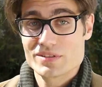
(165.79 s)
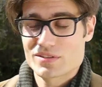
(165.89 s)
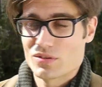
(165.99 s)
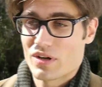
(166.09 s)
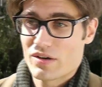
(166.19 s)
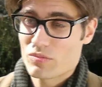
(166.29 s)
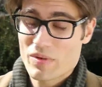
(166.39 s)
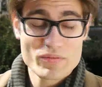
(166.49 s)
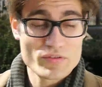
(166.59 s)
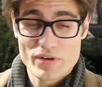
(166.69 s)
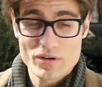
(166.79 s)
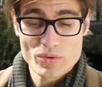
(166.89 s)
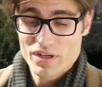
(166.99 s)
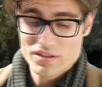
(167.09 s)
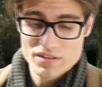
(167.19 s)
So I remember very
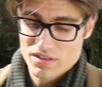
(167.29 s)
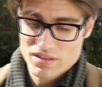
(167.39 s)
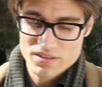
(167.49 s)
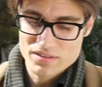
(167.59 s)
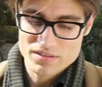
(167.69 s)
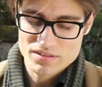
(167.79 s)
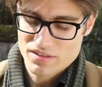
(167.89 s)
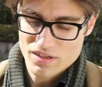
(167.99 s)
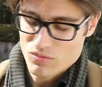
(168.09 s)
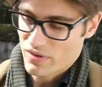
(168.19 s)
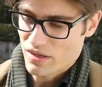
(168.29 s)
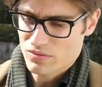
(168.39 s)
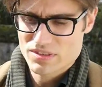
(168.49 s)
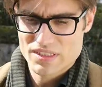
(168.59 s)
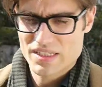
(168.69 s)
well, when I
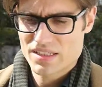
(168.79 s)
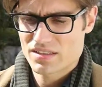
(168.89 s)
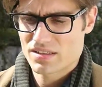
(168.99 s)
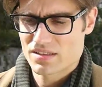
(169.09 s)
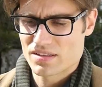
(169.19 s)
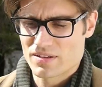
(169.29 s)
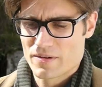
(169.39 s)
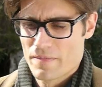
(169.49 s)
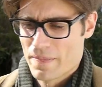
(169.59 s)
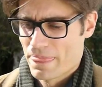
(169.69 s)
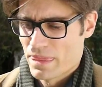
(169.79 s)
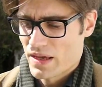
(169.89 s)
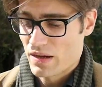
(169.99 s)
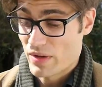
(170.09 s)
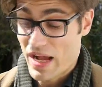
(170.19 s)
was a kid.
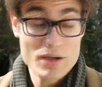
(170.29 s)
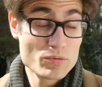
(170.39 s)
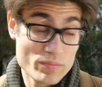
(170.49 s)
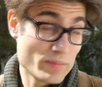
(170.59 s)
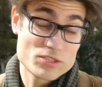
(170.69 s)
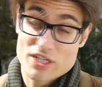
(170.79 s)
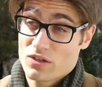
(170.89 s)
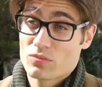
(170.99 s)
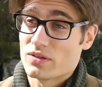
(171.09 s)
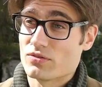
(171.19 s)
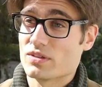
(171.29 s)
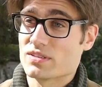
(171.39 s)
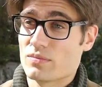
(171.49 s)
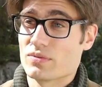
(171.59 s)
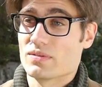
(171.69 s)
I remember Chernobyl, for
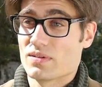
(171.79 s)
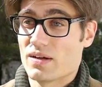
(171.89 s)
example.